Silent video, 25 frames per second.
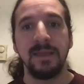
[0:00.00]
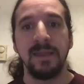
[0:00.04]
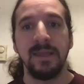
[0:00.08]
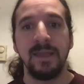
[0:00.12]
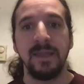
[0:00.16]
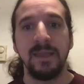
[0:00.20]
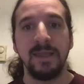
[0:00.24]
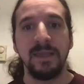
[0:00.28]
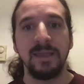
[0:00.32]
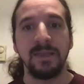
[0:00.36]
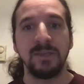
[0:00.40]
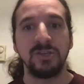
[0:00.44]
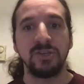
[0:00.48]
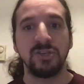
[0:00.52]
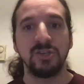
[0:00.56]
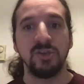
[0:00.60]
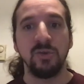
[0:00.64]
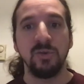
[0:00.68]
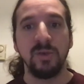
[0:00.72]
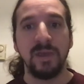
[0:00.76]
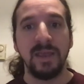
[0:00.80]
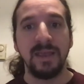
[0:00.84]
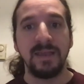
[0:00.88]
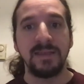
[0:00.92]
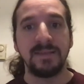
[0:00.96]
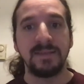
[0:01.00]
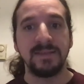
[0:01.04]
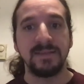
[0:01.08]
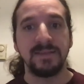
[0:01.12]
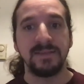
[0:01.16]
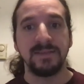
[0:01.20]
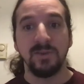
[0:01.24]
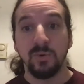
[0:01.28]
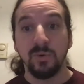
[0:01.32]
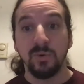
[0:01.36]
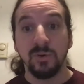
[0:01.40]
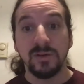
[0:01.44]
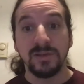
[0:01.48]
It showcases
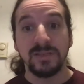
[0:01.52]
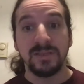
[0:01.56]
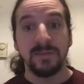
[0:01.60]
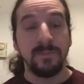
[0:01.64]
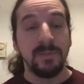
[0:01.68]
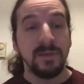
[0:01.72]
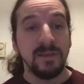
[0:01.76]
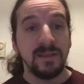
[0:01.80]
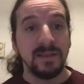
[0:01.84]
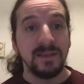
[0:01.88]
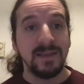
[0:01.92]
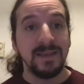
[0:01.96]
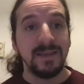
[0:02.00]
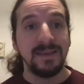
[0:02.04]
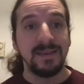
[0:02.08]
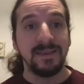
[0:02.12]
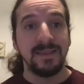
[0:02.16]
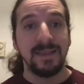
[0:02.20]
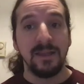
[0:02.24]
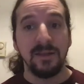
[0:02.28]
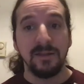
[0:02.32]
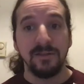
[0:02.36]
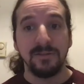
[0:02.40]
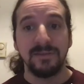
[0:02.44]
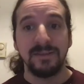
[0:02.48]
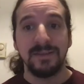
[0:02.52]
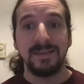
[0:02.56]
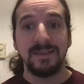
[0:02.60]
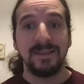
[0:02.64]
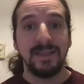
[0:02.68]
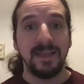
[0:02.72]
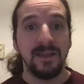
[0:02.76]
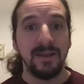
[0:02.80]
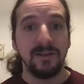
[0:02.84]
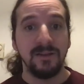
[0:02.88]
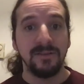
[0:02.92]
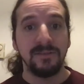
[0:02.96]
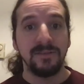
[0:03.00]
Zora's ability to tell
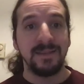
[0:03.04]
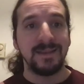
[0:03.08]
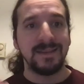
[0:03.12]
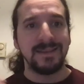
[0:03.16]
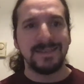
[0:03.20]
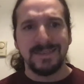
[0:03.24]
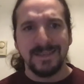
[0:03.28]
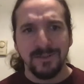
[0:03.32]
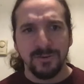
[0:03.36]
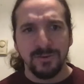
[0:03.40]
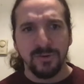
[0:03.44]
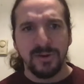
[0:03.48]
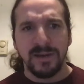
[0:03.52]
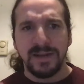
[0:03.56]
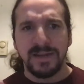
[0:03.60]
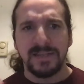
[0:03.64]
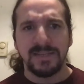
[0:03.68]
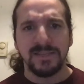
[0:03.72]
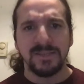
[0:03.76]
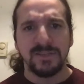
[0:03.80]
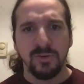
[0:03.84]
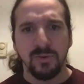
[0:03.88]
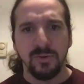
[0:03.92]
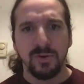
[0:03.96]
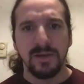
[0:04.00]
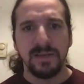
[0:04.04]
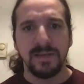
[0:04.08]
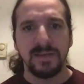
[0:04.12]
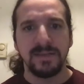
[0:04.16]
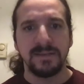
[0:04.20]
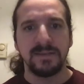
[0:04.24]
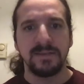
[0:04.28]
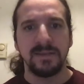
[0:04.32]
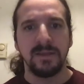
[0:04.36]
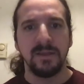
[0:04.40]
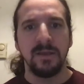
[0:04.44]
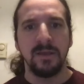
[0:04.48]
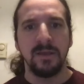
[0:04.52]
detailed, exhilarating
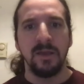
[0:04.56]
stories,